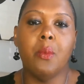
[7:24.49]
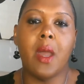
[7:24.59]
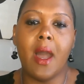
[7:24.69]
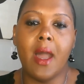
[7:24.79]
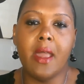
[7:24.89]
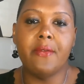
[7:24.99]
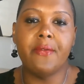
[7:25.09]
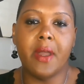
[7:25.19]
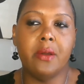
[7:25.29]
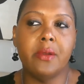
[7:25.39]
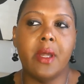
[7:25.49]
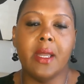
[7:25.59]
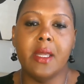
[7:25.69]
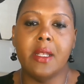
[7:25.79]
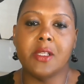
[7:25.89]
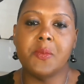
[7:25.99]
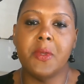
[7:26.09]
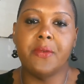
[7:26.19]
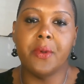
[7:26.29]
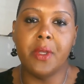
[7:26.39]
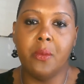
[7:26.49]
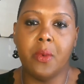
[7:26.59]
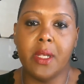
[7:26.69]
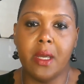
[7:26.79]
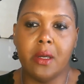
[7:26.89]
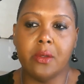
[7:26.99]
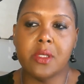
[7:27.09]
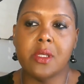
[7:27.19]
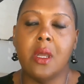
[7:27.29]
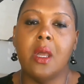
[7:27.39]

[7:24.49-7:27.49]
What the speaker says: what I have found, I cannot speak for anyone else.